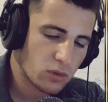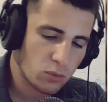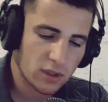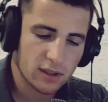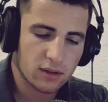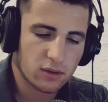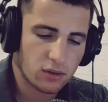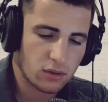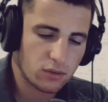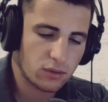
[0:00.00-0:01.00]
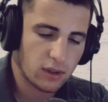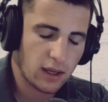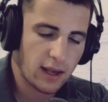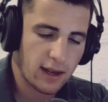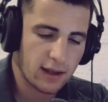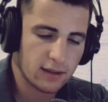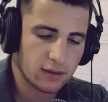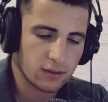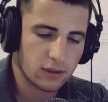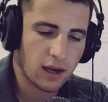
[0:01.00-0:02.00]
We can go ahead
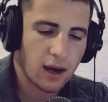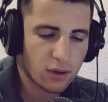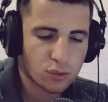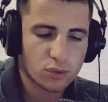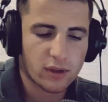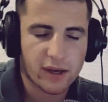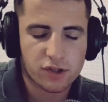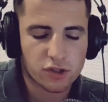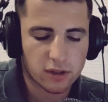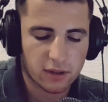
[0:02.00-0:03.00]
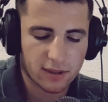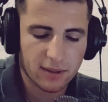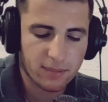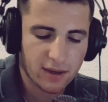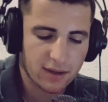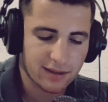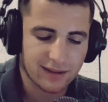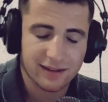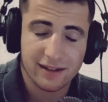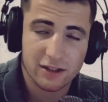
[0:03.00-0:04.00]
on how to actually remain
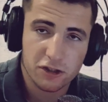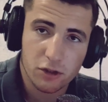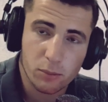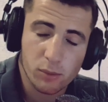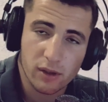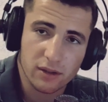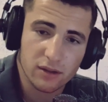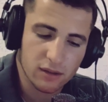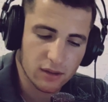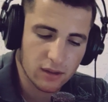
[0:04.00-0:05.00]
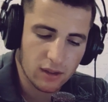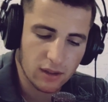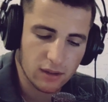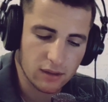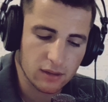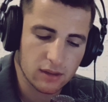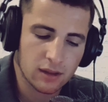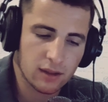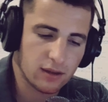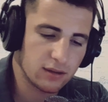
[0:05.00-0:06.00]
in that top 1
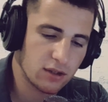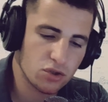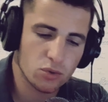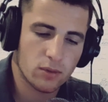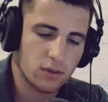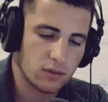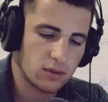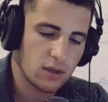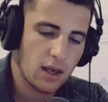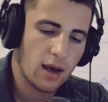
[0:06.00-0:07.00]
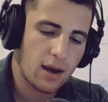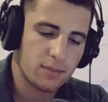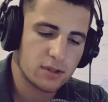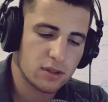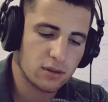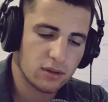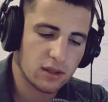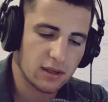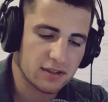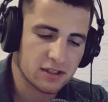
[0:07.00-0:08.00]
clan that you want. I'm still not
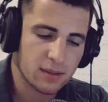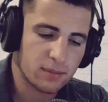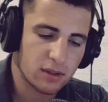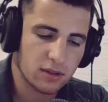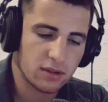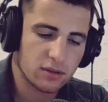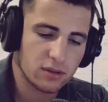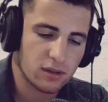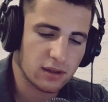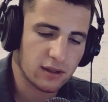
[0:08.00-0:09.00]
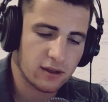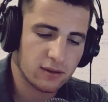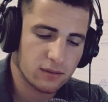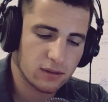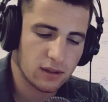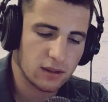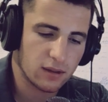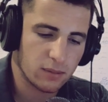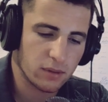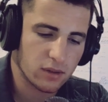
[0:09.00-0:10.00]
accepted into the clan
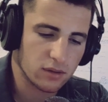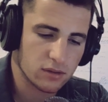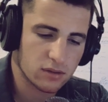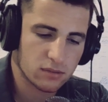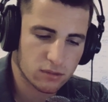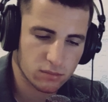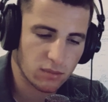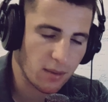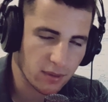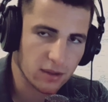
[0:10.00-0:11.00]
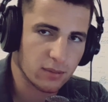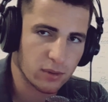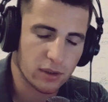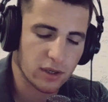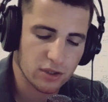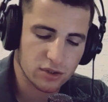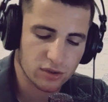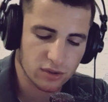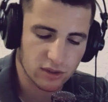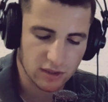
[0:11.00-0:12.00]
because maybe the
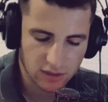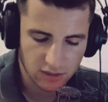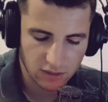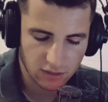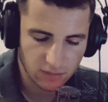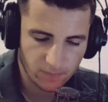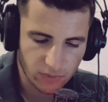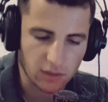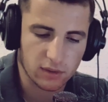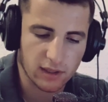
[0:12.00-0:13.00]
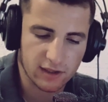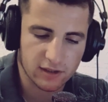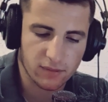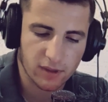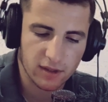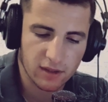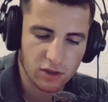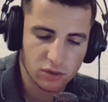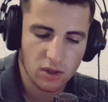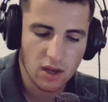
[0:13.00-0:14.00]
moderation is not active right now.